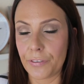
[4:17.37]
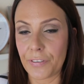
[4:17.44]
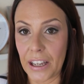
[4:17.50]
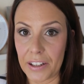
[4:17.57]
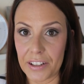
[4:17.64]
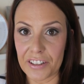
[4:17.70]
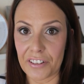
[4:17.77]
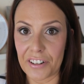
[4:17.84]

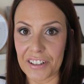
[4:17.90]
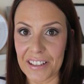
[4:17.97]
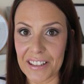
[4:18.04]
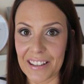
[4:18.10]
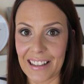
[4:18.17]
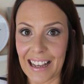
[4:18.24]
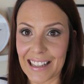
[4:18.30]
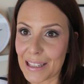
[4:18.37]
Fingers
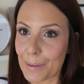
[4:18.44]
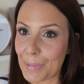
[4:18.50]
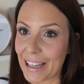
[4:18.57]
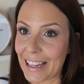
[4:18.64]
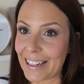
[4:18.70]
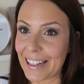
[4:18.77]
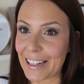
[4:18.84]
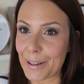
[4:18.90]
crossed, that's the
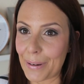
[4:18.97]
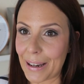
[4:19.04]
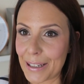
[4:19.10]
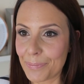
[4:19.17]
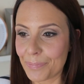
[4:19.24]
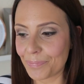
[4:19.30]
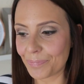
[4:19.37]
plan anyway.